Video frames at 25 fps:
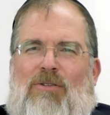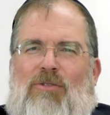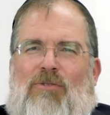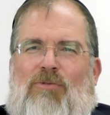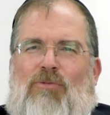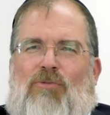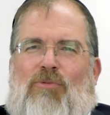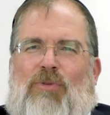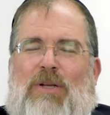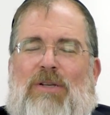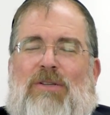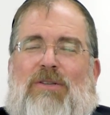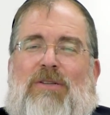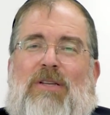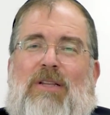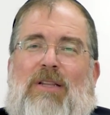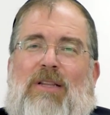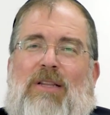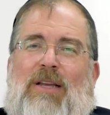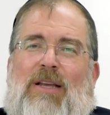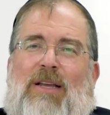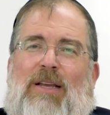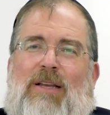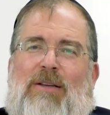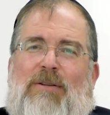
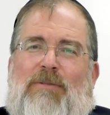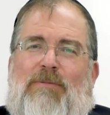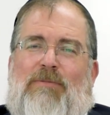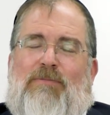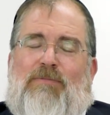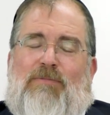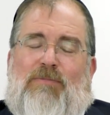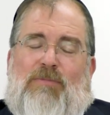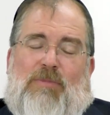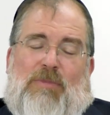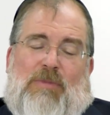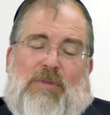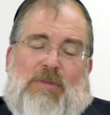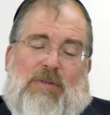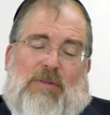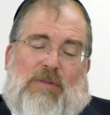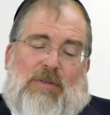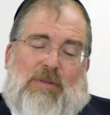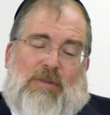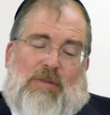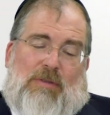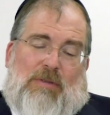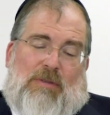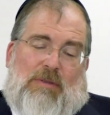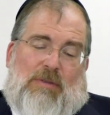Recently,
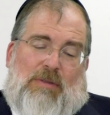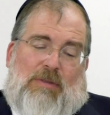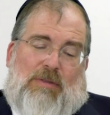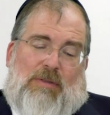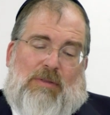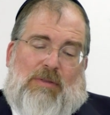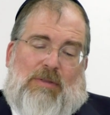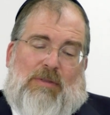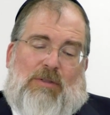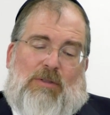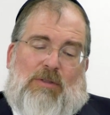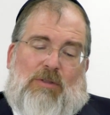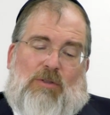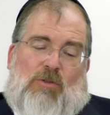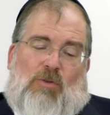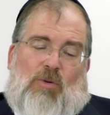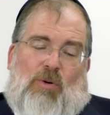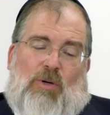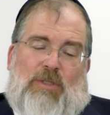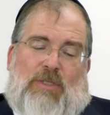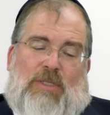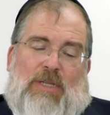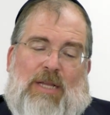towards